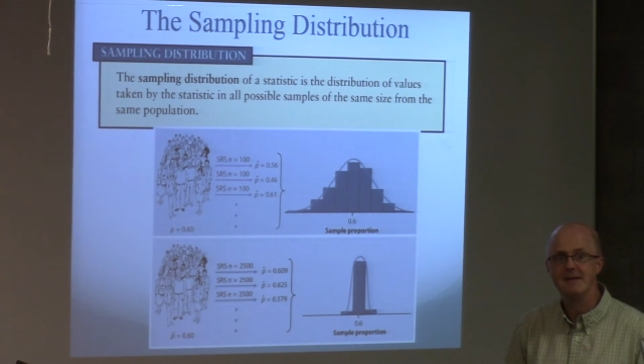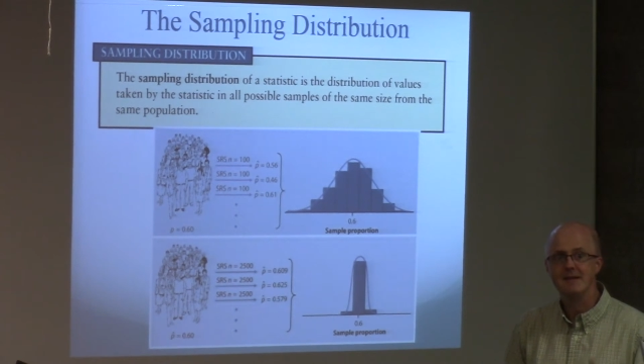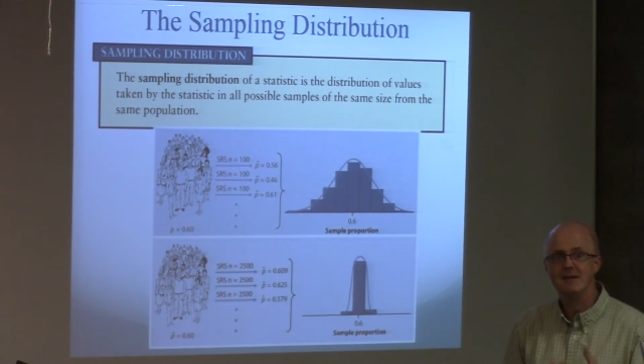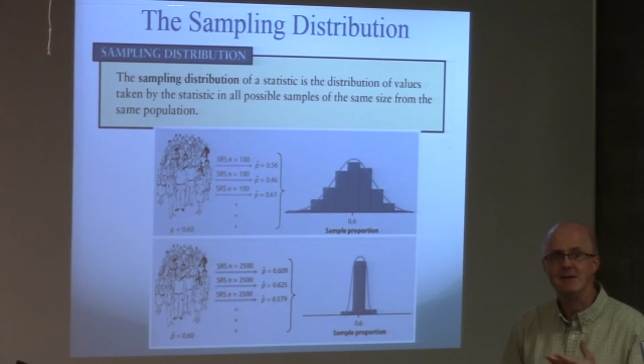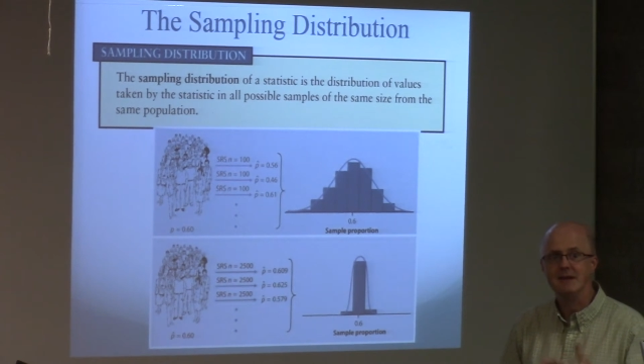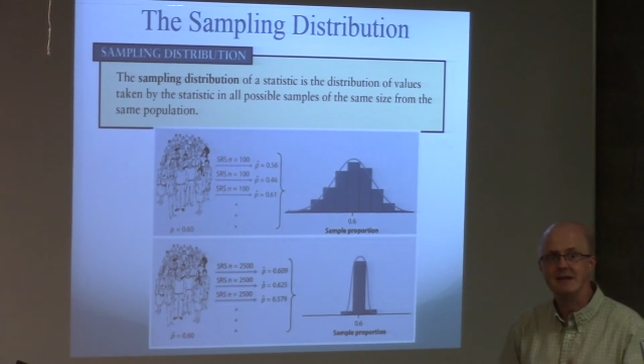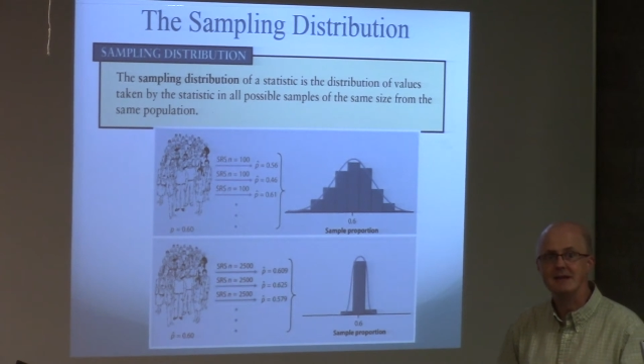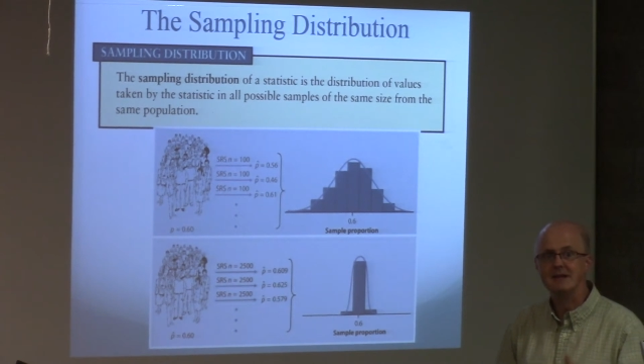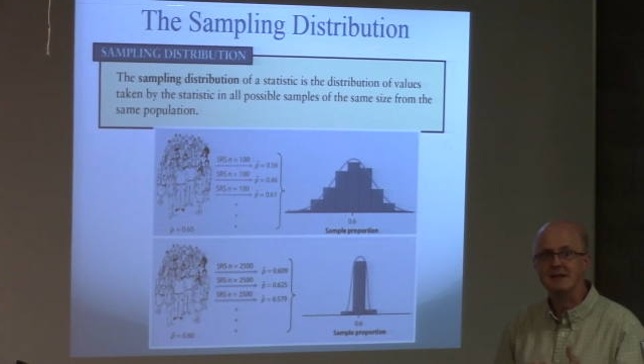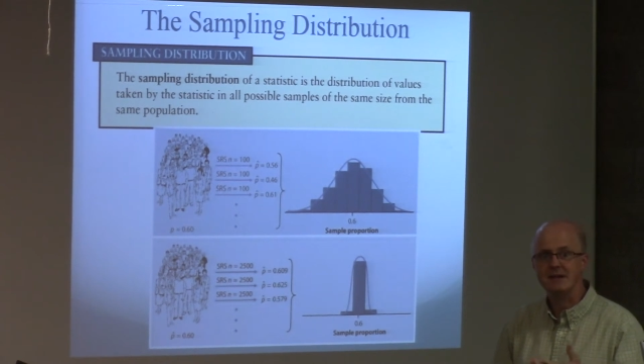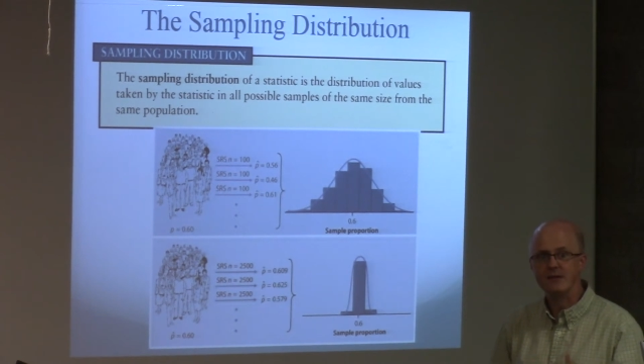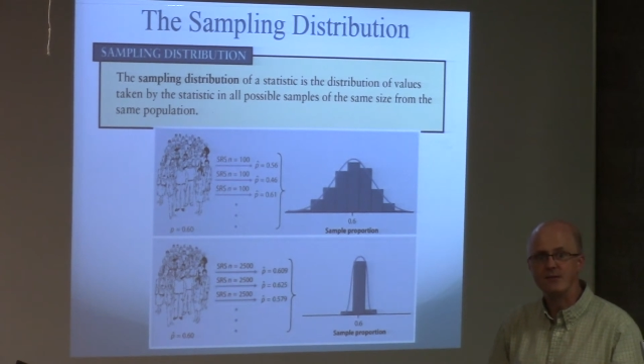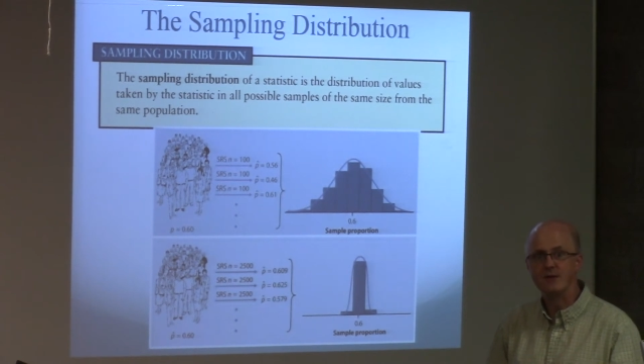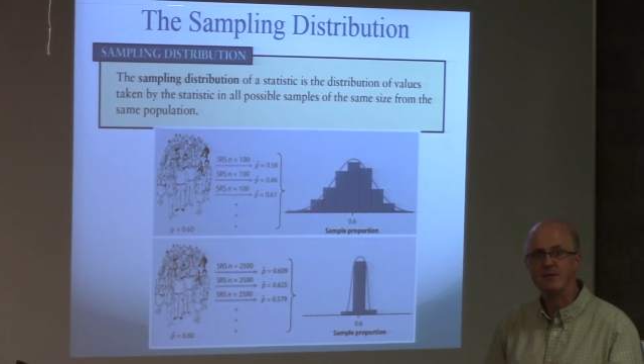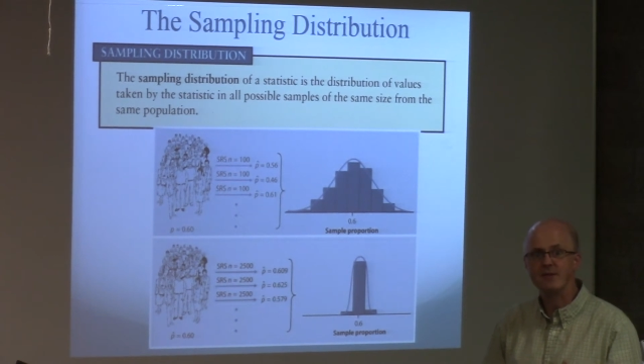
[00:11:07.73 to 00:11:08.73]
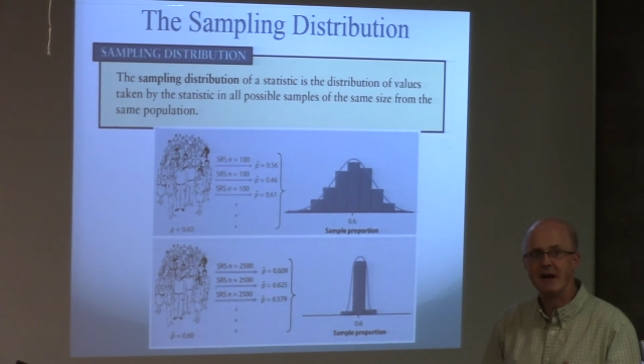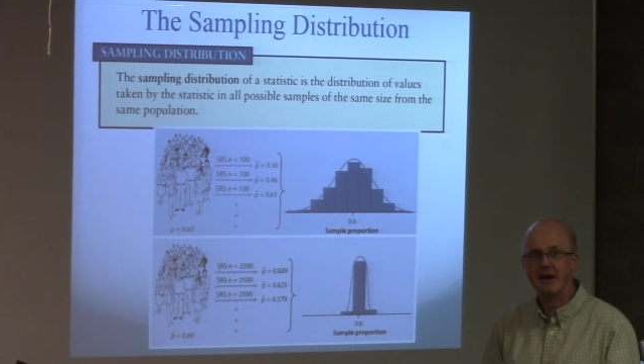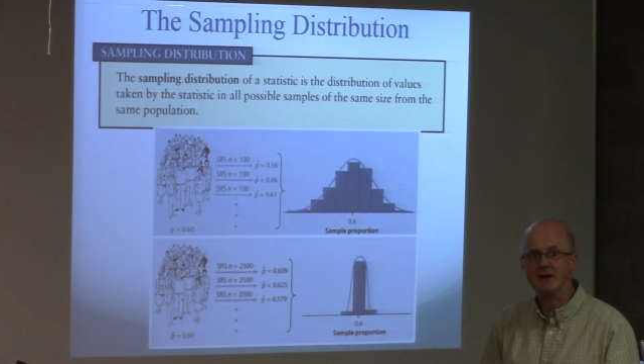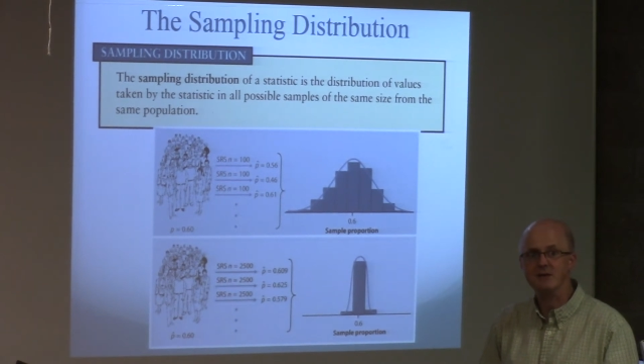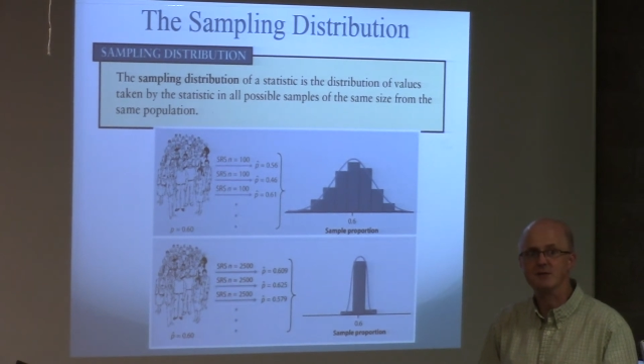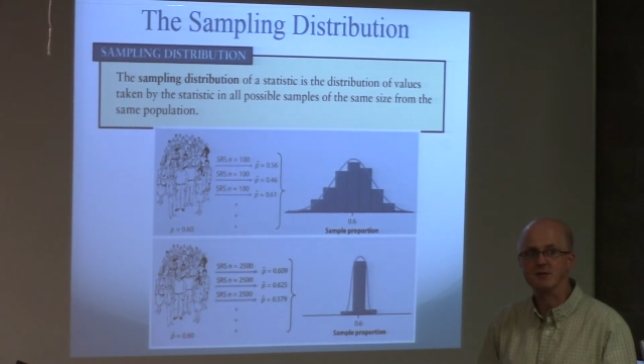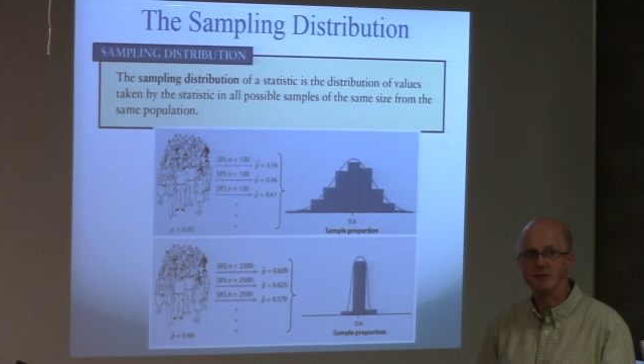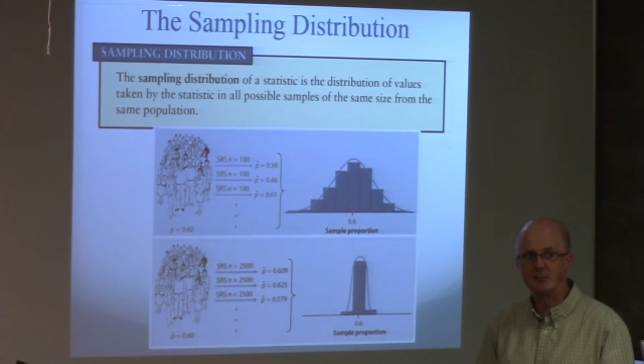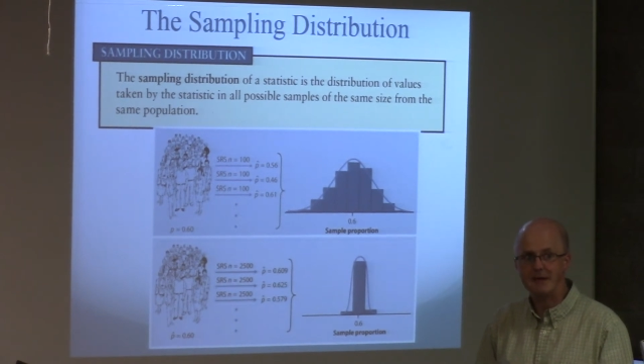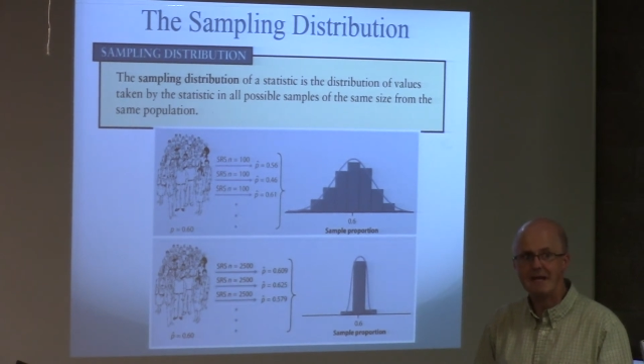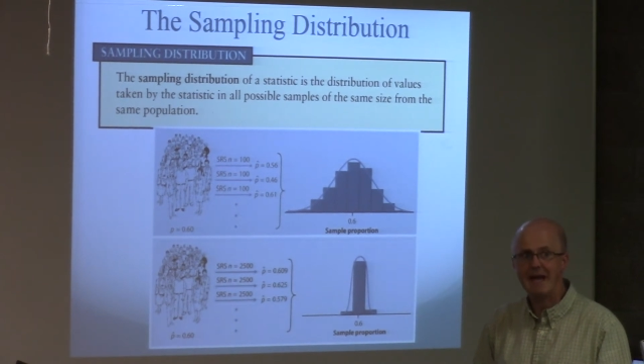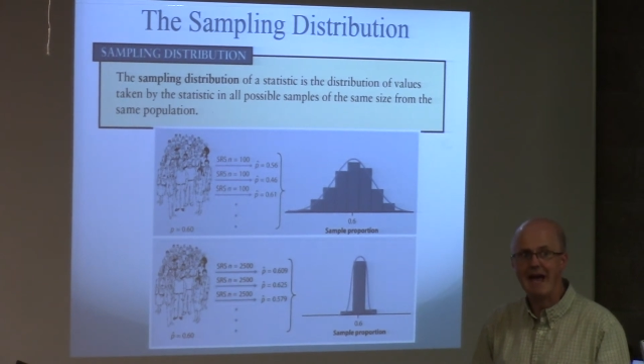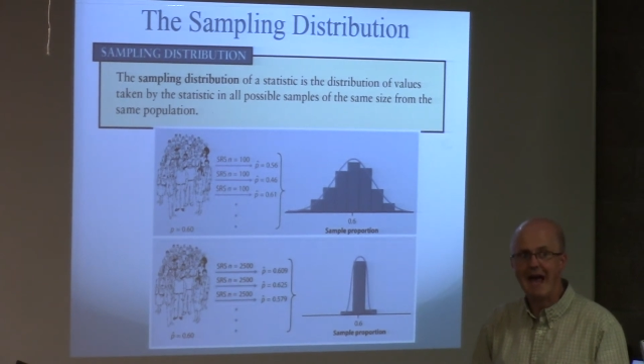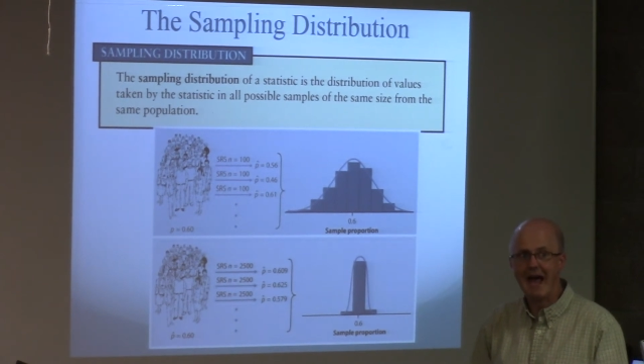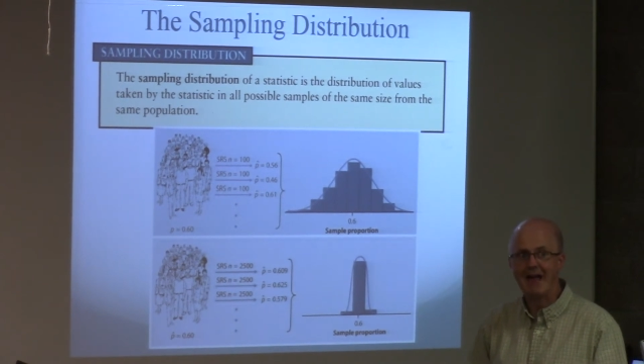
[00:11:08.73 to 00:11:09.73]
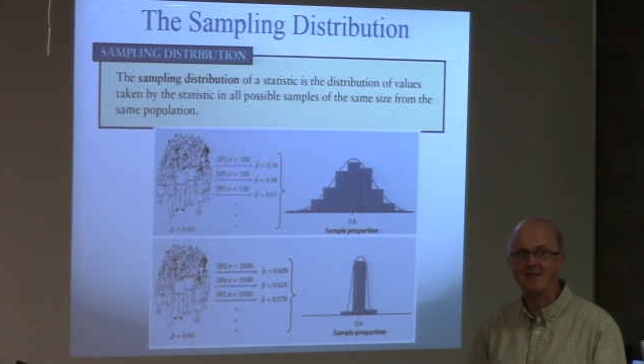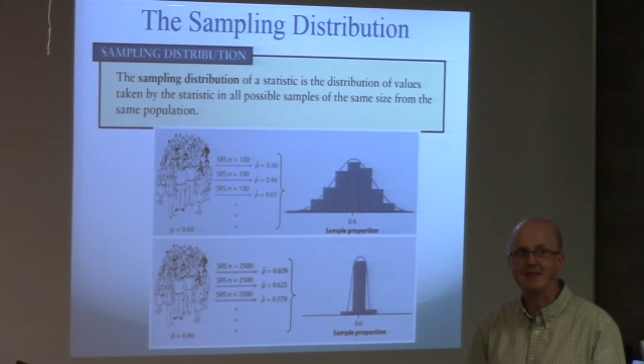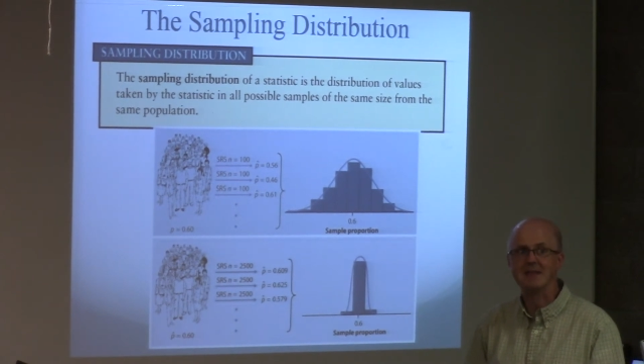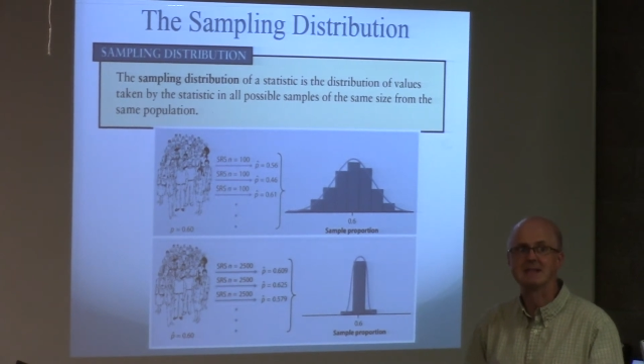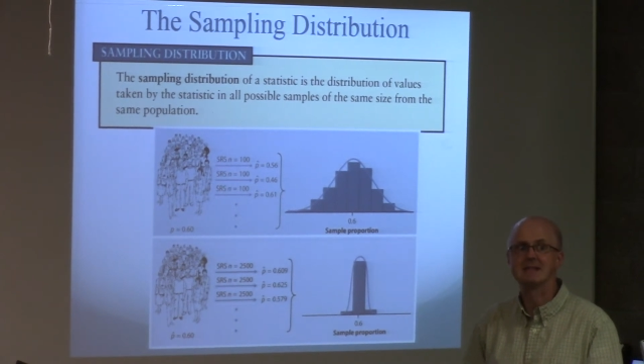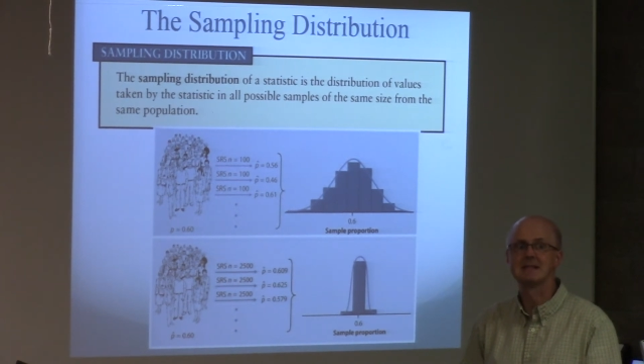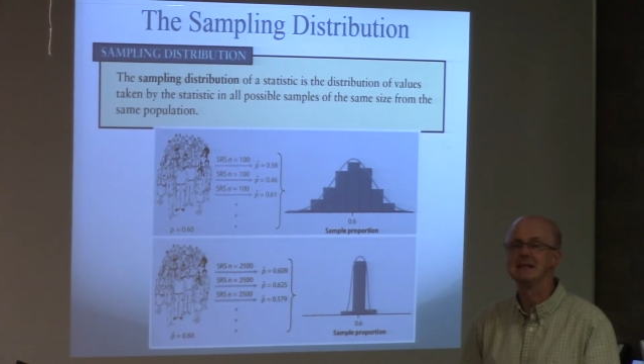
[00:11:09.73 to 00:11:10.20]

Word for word: You get different values for p hat, this